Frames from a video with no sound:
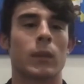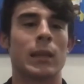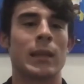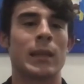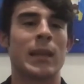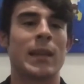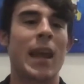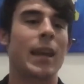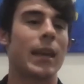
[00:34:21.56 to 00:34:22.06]

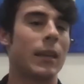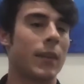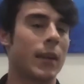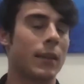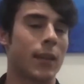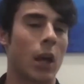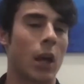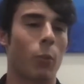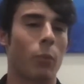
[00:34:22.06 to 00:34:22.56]
taking
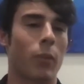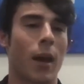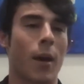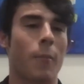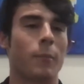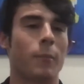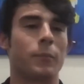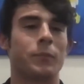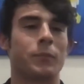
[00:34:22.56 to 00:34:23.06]
this helped
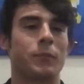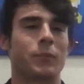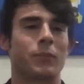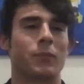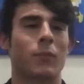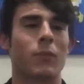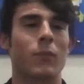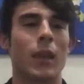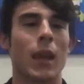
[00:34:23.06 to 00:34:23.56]
them
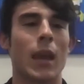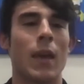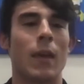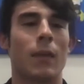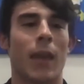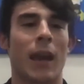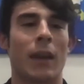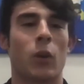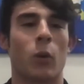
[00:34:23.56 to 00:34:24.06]
and
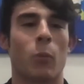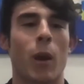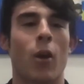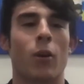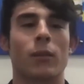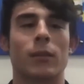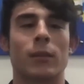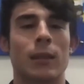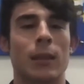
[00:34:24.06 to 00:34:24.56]
like their
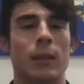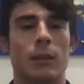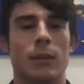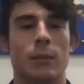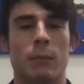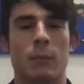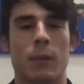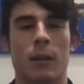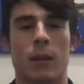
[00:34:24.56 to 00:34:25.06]
parents
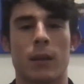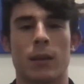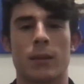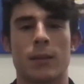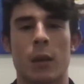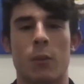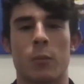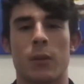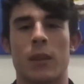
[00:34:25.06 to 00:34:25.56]

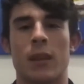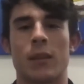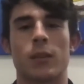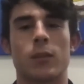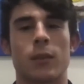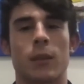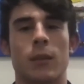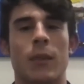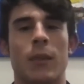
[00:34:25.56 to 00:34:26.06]
sent them this
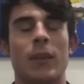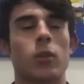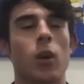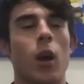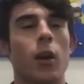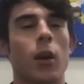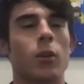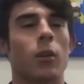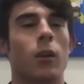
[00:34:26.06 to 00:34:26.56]
this
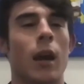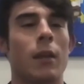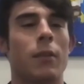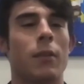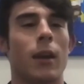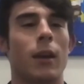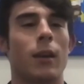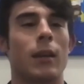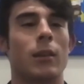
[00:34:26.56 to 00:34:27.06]
doctor. And I
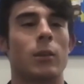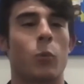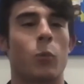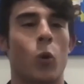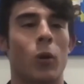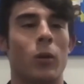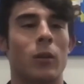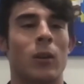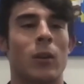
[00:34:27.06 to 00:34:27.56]
think it's
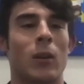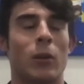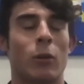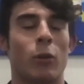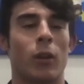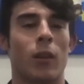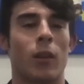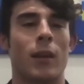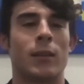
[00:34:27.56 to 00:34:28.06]
important to
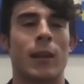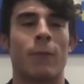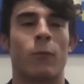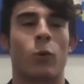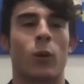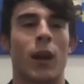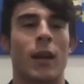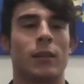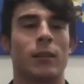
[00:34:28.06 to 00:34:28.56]
realize
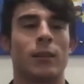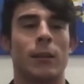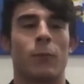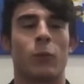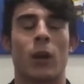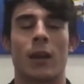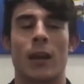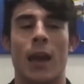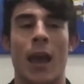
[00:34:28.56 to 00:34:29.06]
everyone has a
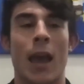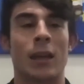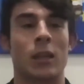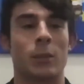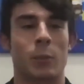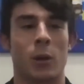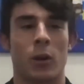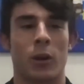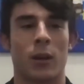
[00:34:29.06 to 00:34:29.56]
different
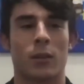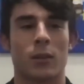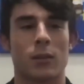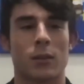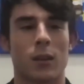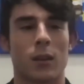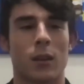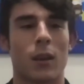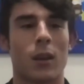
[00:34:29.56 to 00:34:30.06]

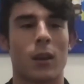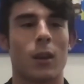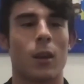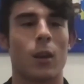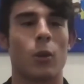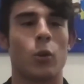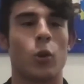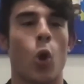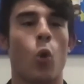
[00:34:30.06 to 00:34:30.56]
experience.
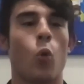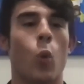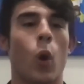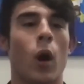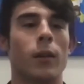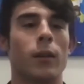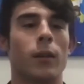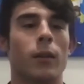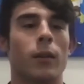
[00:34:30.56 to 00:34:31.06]
No
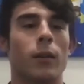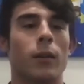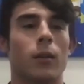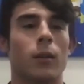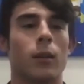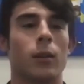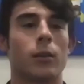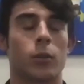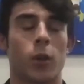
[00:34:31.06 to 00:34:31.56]
one
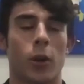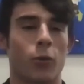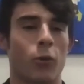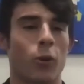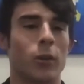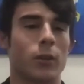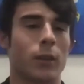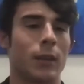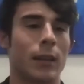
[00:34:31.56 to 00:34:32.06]
stutterer
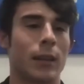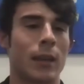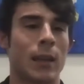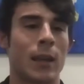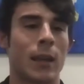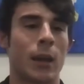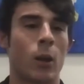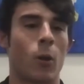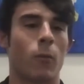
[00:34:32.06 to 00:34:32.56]
is going to
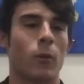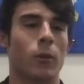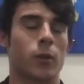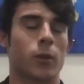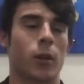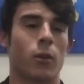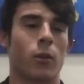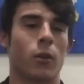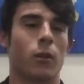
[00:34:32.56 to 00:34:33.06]
get over
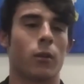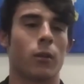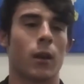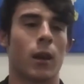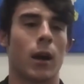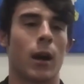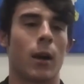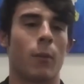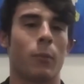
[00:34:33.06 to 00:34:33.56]
stutter
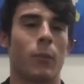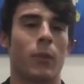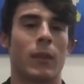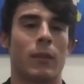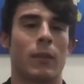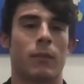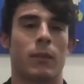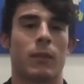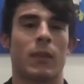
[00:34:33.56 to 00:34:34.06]
um, the,
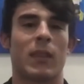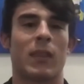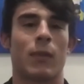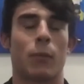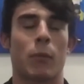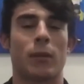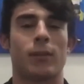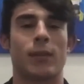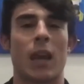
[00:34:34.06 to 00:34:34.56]

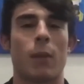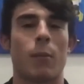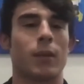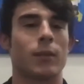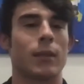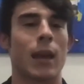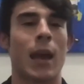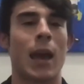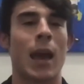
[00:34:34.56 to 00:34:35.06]
the, same
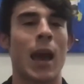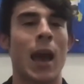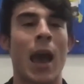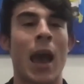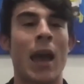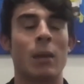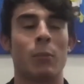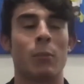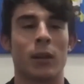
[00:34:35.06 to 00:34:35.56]
as
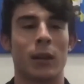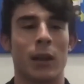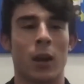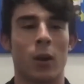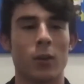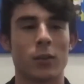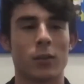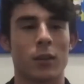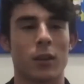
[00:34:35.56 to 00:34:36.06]
anybody
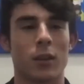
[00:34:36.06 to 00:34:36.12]
else.